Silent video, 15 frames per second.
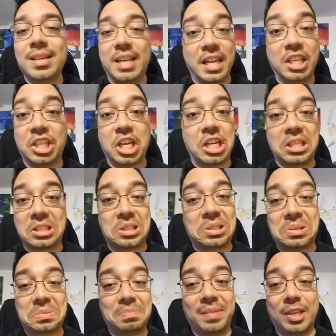
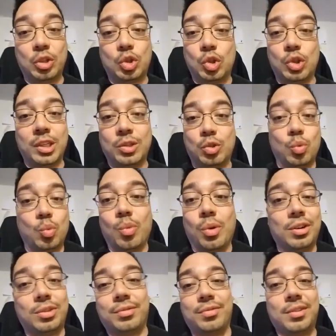It's
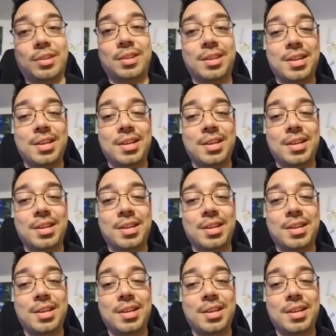wonderful.